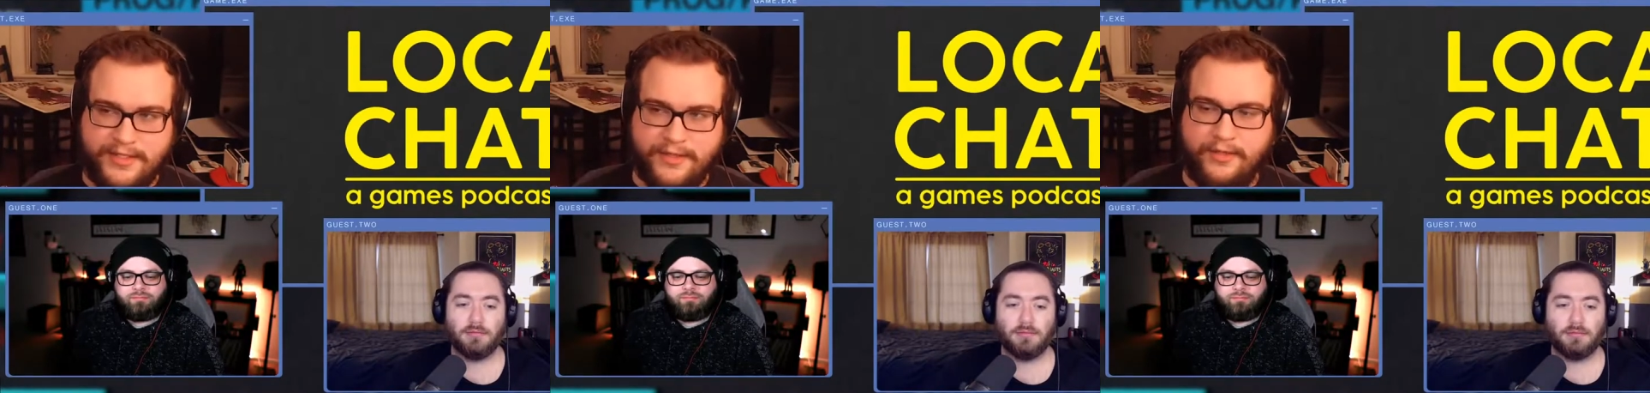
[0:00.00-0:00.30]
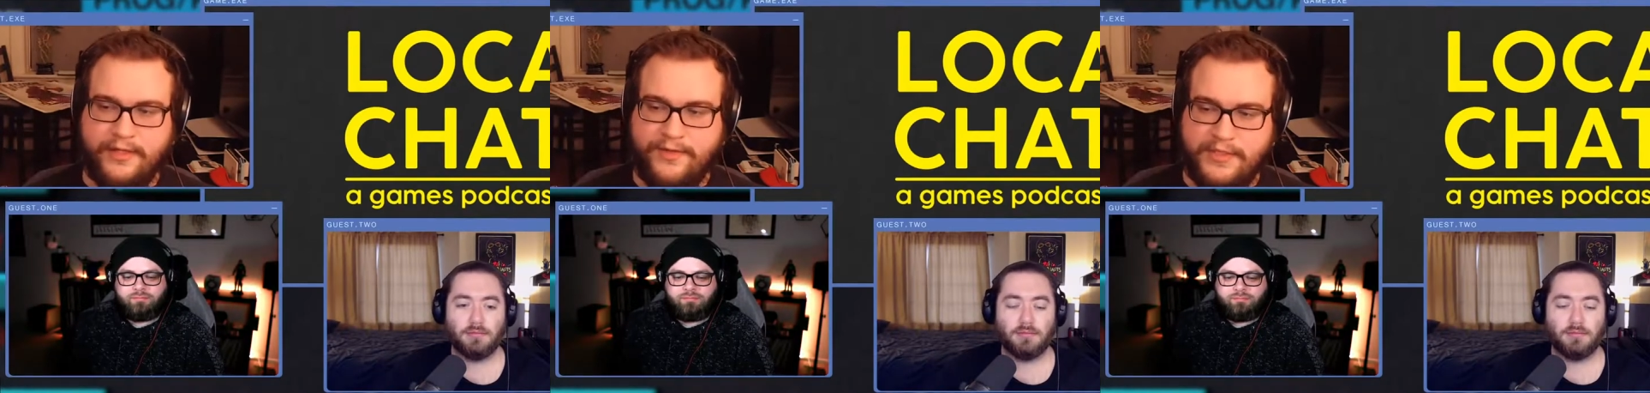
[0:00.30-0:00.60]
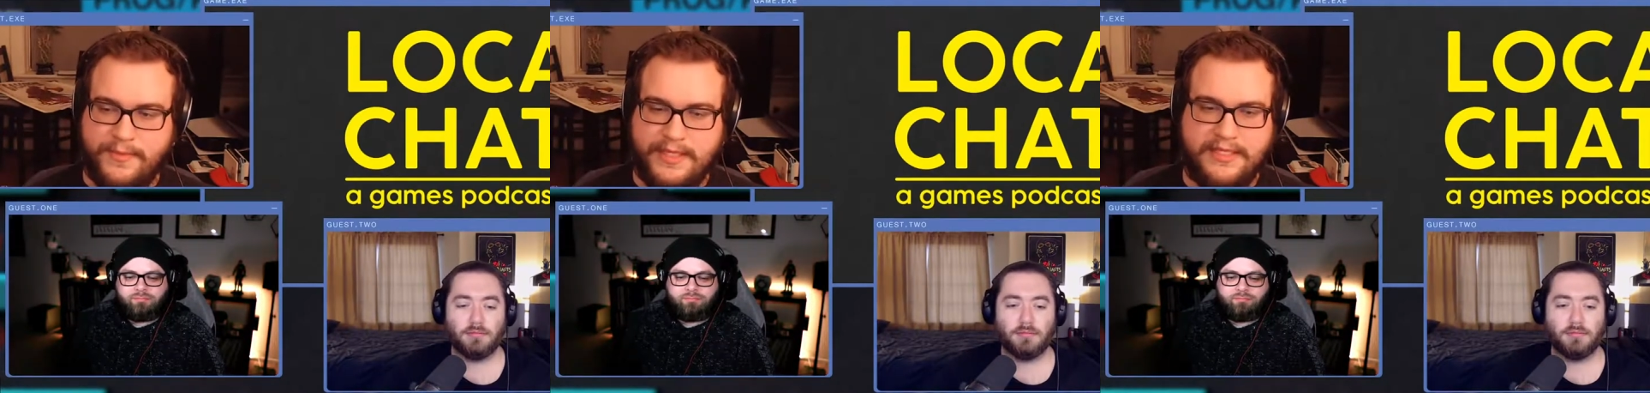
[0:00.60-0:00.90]
Speaker 1: a certain level
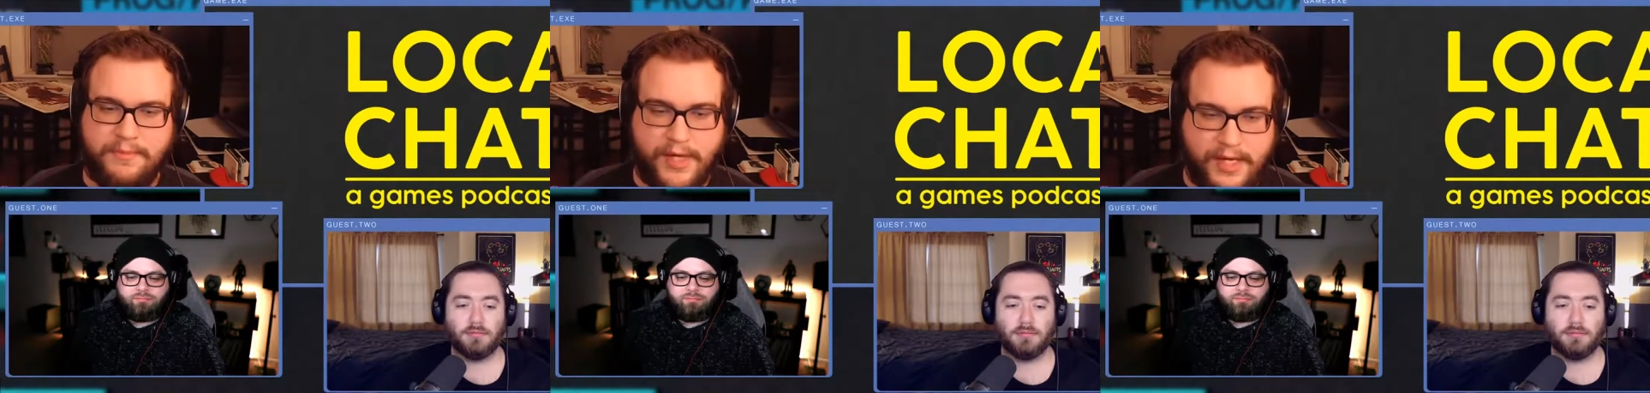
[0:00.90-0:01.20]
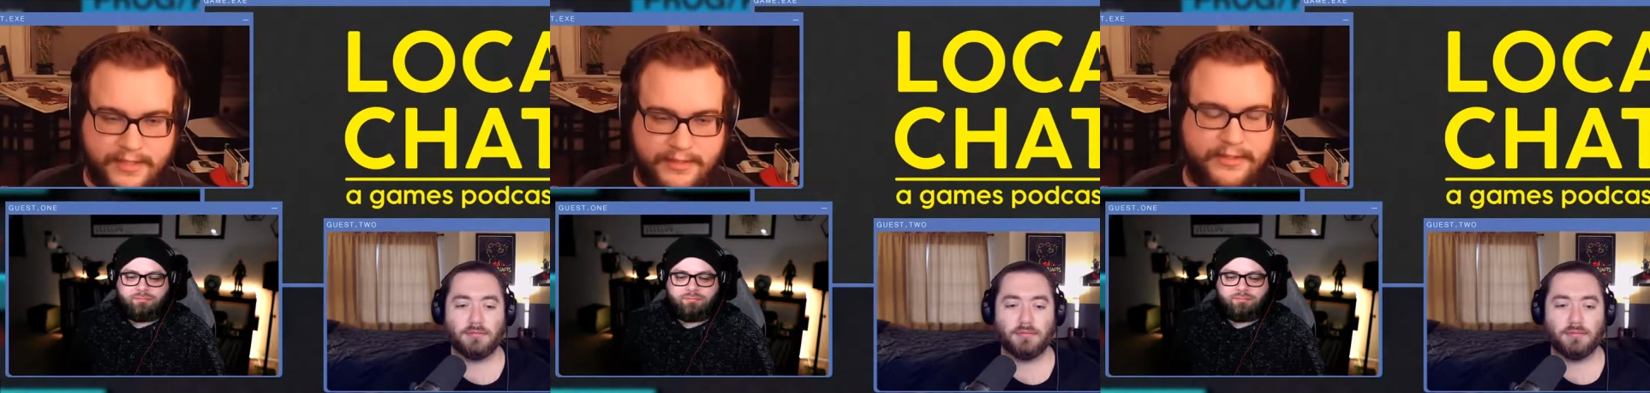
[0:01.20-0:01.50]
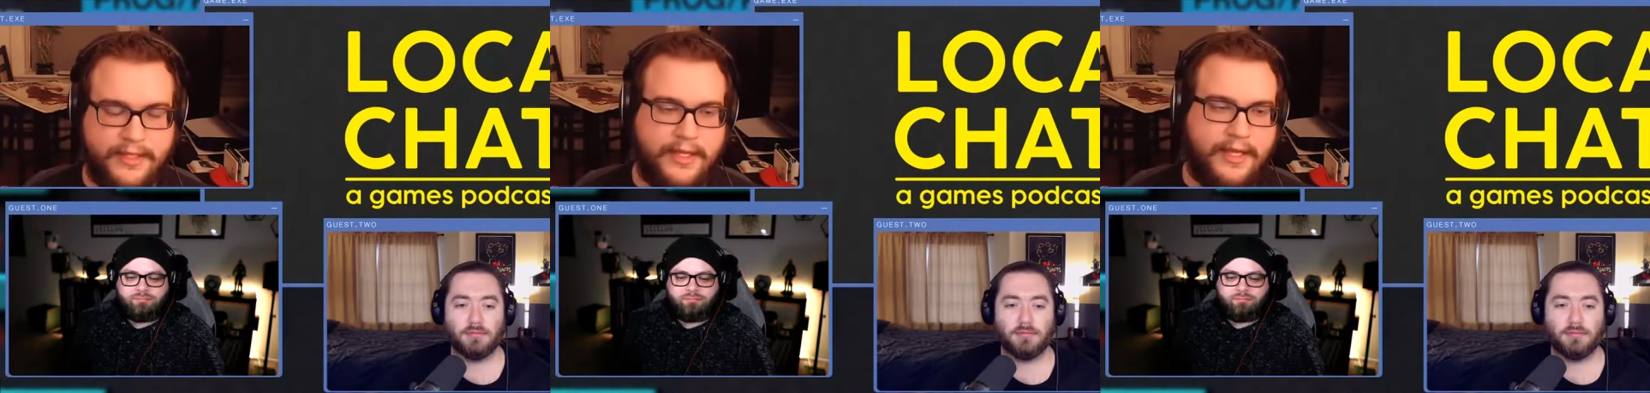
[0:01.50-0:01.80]
to beat this boss,
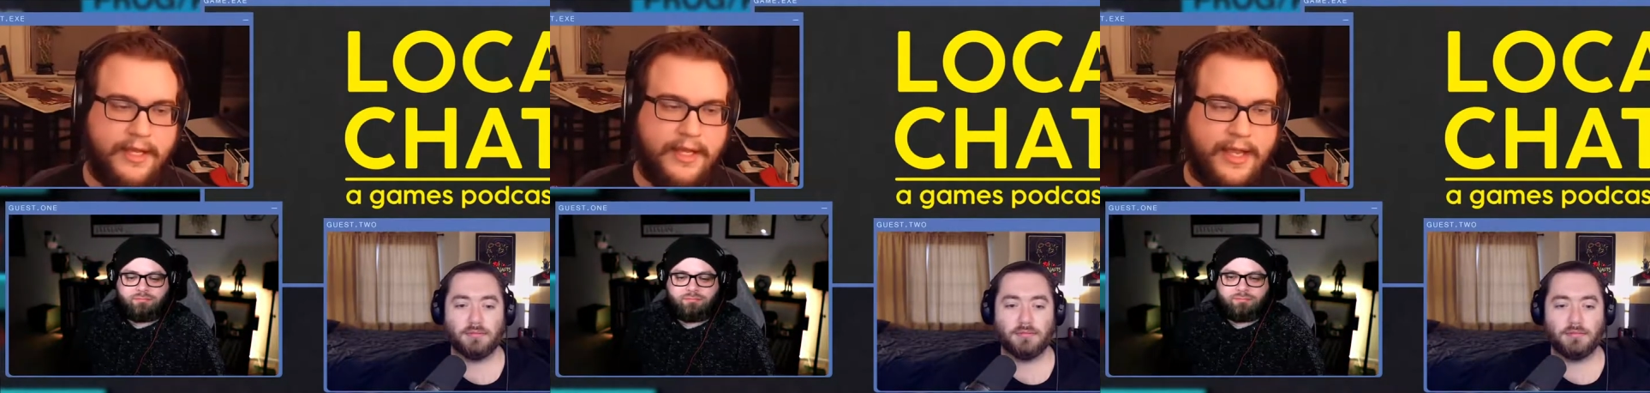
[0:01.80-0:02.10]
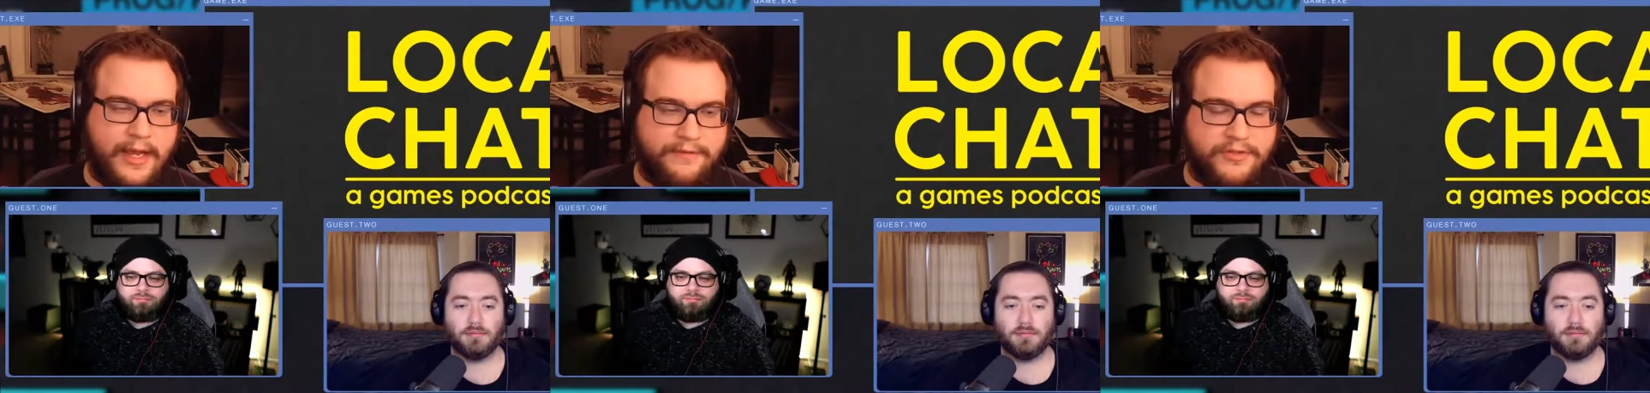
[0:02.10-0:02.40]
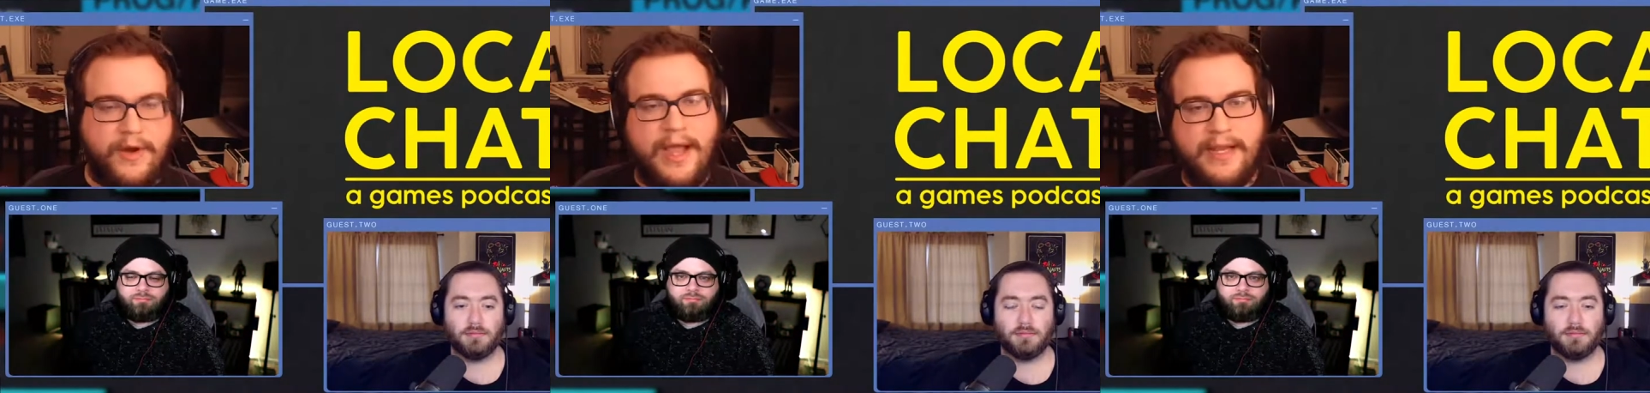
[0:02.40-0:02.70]
and I've
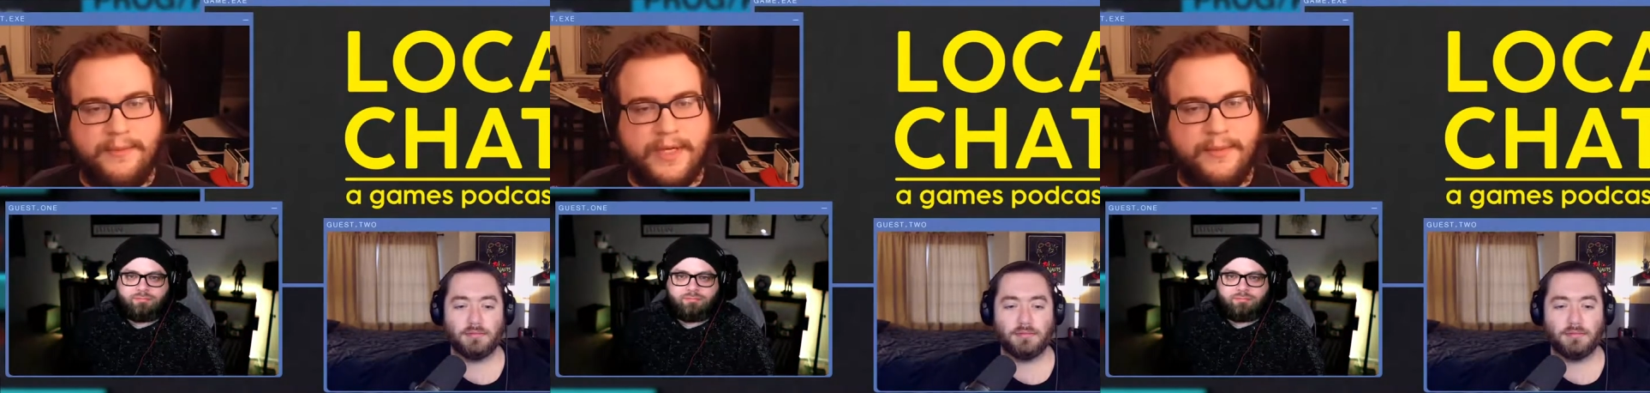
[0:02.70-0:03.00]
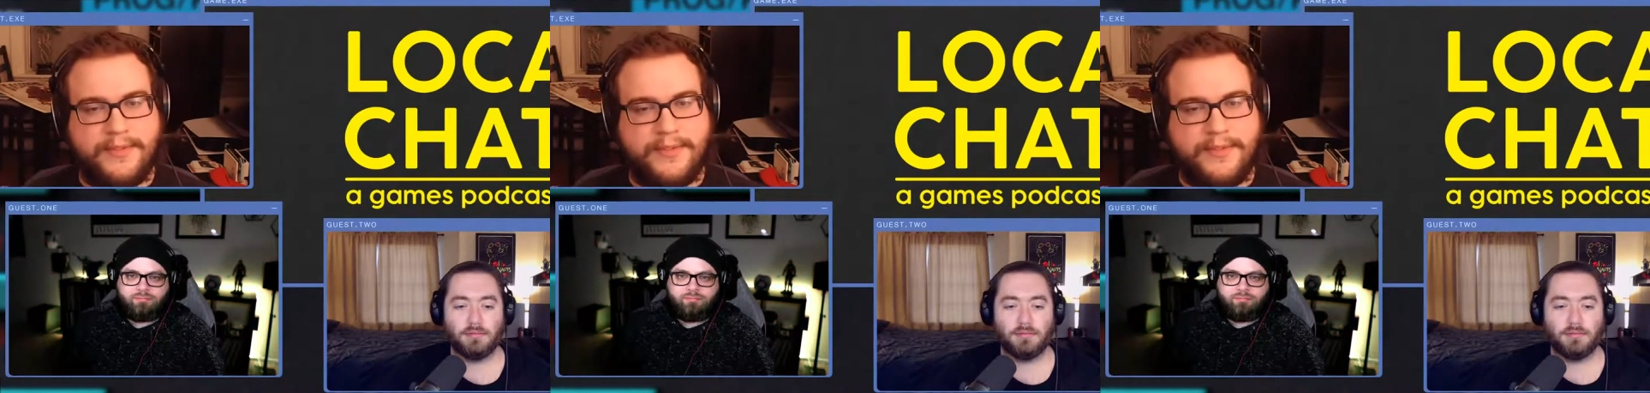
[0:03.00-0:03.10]
tried him a couple